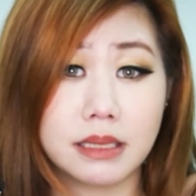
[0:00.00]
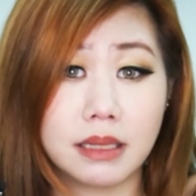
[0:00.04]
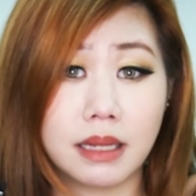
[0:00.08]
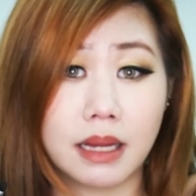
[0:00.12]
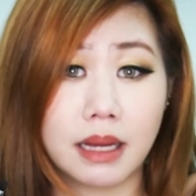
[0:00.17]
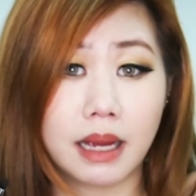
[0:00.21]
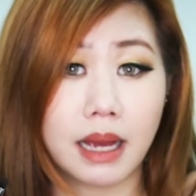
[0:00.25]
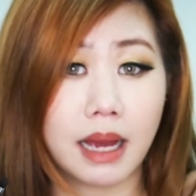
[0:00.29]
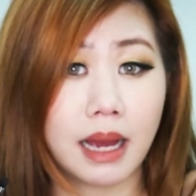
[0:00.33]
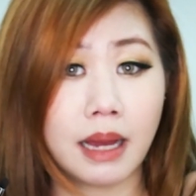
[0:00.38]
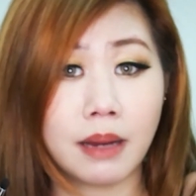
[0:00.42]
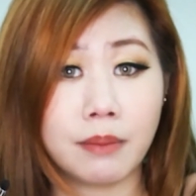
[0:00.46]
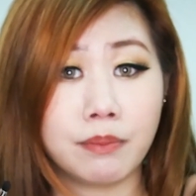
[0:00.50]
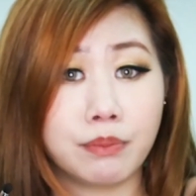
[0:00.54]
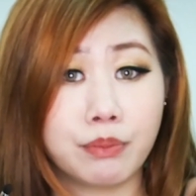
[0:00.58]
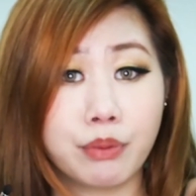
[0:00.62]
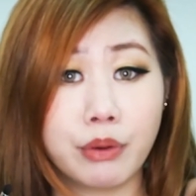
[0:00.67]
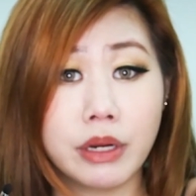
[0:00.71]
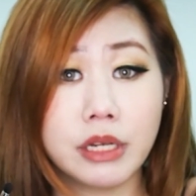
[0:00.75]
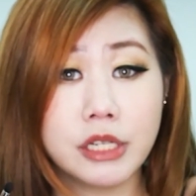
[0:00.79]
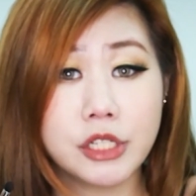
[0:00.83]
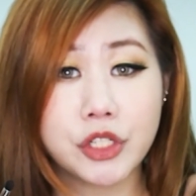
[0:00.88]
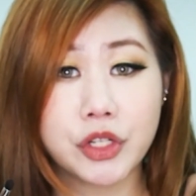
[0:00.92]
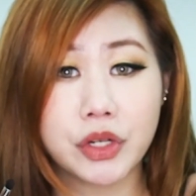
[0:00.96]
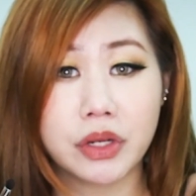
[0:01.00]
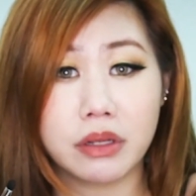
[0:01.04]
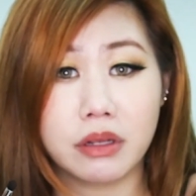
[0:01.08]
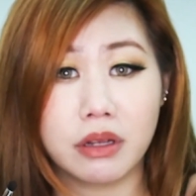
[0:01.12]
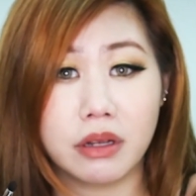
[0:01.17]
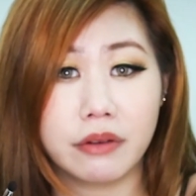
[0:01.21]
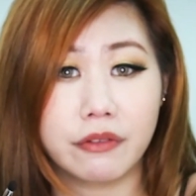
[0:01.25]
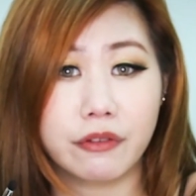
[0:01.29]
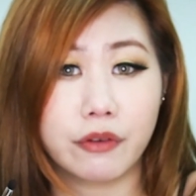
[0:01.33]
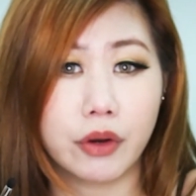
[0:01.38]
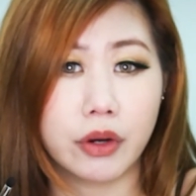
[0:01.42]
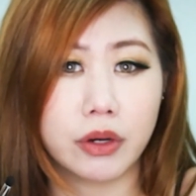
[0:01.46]
Like, I'm pretty sure a
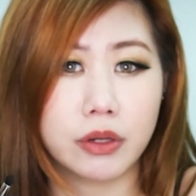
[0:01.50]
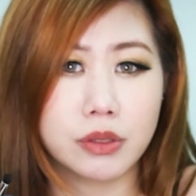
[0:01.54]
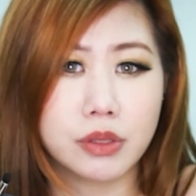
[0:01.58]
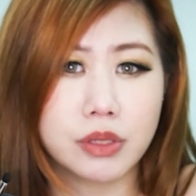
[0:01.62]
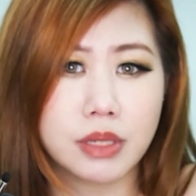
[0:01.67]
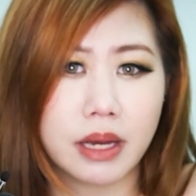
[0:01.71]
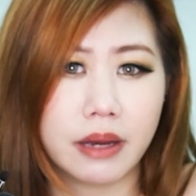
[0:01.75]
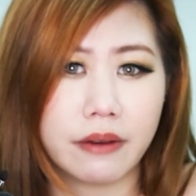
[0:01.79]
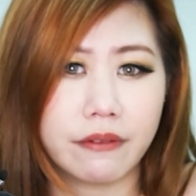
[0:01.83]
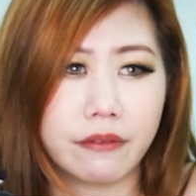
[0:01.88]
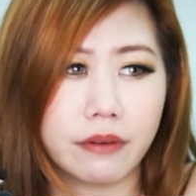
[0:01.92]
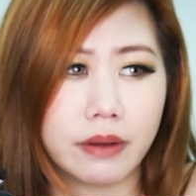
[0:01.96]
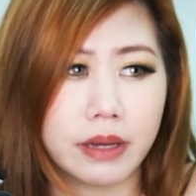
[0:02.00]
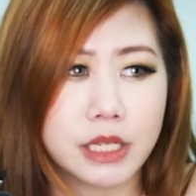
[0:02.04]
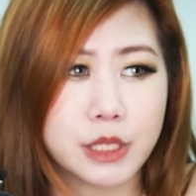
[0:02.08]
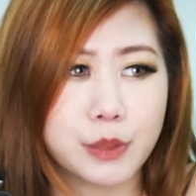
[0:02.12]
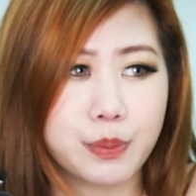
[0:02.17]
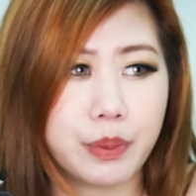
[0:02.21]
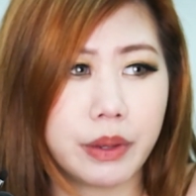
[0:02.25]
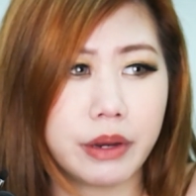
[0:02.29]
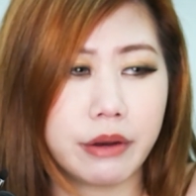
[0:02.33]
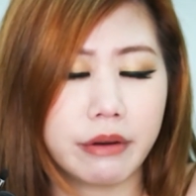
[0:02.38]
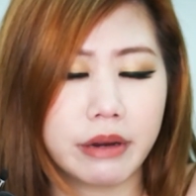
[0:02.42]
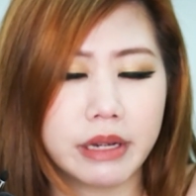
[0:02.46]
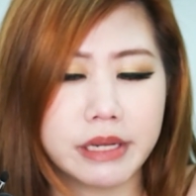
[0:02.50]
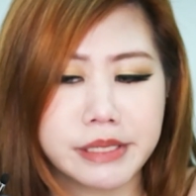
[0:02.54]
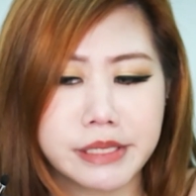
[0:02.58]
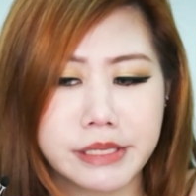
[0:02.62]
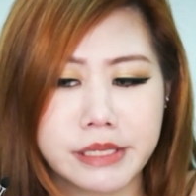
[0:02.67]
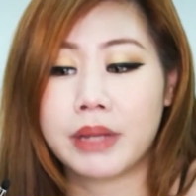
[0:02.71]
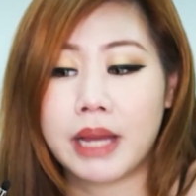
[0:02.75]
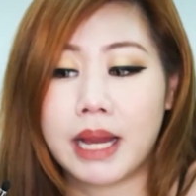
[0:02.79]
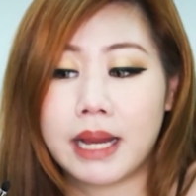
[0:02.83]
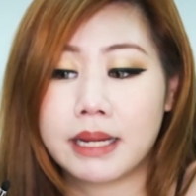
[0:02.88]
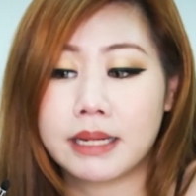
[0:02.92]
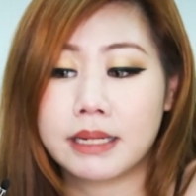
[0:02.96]
lot of girls have
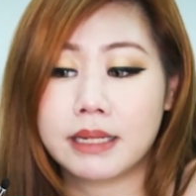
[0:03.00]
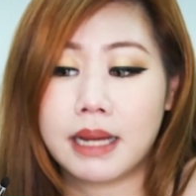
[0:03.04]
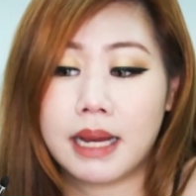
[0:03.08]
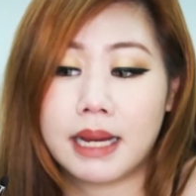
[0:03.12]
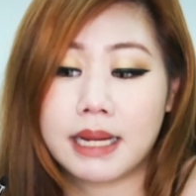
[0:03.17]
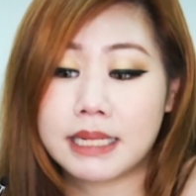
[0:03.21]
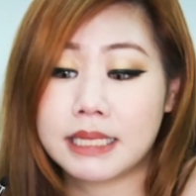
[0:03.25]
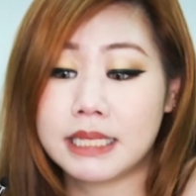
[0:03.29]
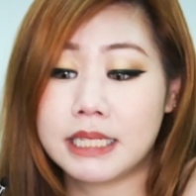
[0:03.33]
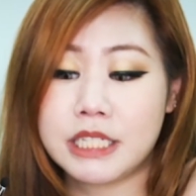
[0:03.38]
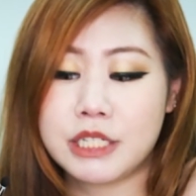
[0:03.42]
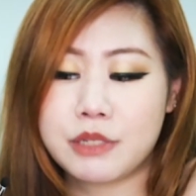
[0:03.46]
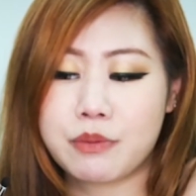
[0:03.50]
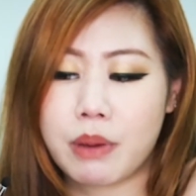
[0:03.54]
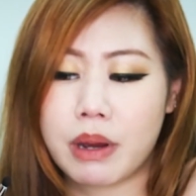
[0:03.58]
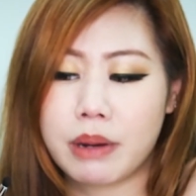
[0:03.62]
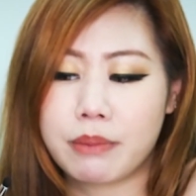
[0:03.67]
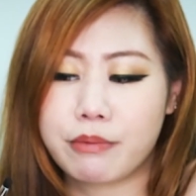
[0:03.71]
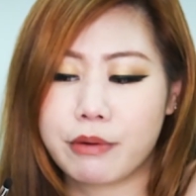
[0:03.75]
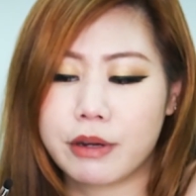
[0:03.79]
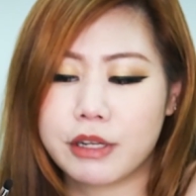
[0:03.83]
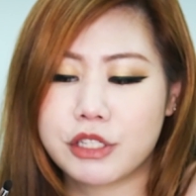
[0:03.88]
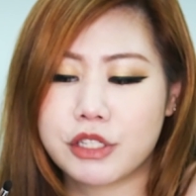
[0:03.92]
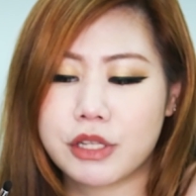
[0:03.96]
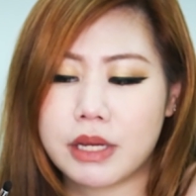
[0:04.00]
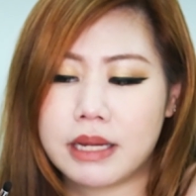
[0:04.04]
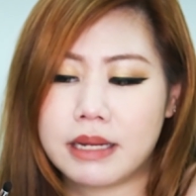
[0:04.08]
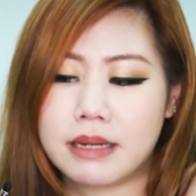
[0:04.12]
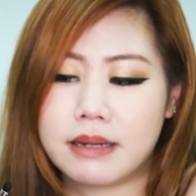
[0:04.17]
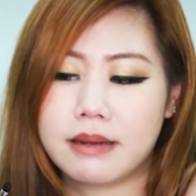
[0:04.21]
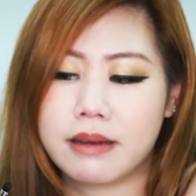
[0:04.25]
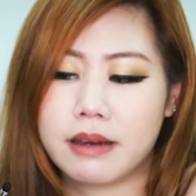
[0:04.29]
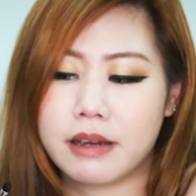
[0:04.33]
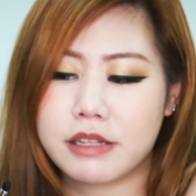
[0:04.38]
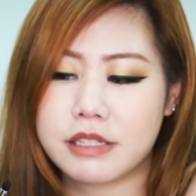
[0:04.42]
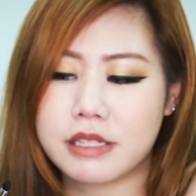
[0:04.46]
experienced I clean my brush
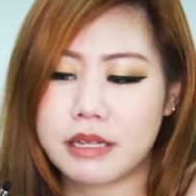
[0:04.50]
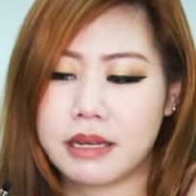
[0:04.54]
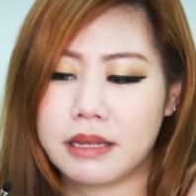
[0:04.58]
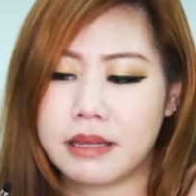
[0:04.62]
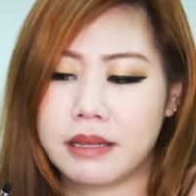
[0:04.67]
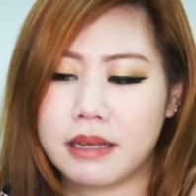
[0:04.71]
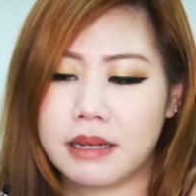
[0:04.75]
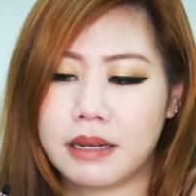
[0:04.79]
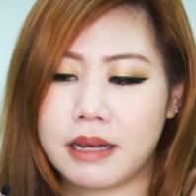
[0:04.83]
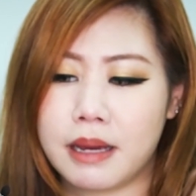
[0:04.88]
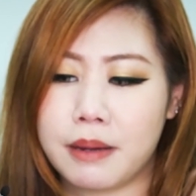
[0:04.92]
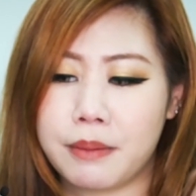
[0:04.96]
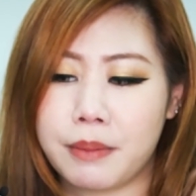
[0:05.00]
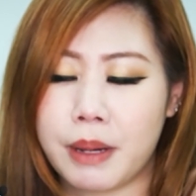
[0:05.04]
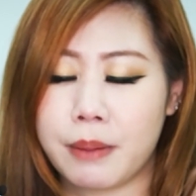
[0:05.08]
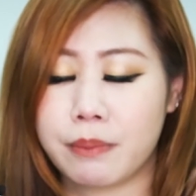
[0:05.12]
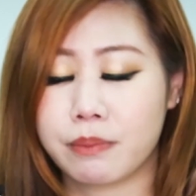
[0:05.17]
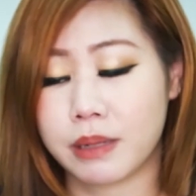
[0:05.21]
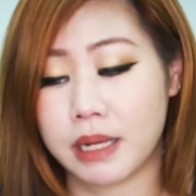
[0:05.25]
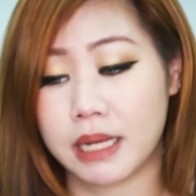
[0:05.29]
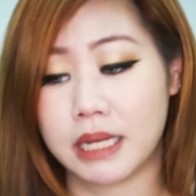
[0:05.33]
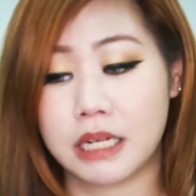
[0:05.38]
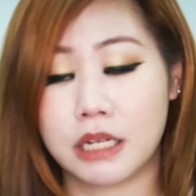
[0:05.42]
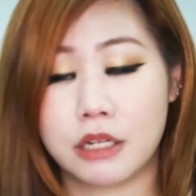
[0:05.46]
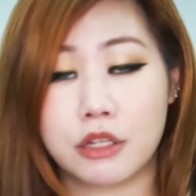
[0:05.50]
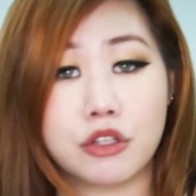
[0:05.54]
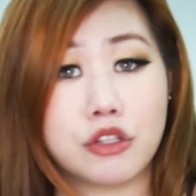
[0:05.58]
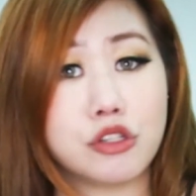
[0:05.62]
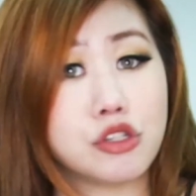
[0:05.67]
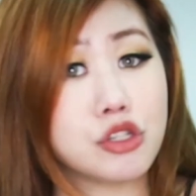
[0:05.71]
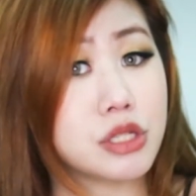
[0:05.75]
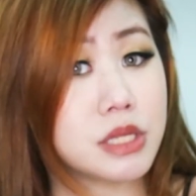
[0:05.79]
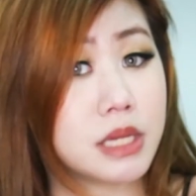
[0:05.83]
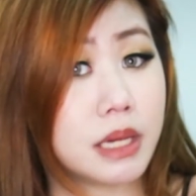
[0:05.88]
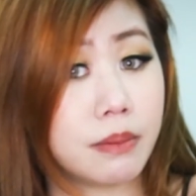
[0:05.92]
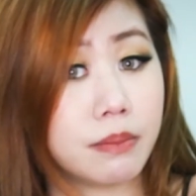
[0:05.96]
at night, and then I'm planning to
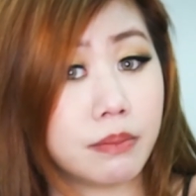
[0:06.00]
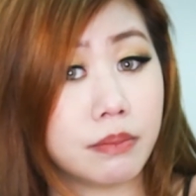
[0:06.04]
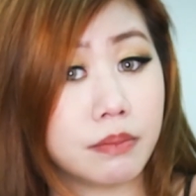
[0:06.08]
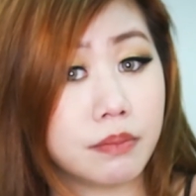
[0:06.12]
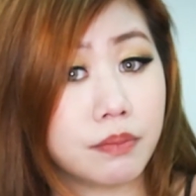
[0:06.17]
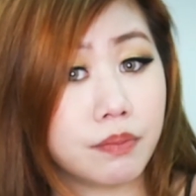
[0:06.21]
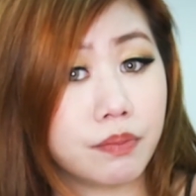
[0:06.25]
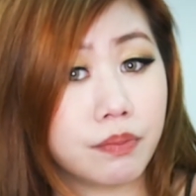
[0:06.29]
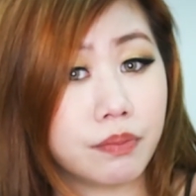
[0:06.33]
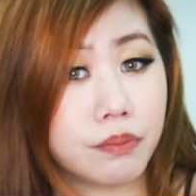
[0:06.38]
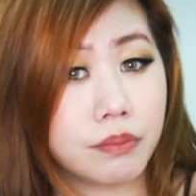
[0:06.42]
use them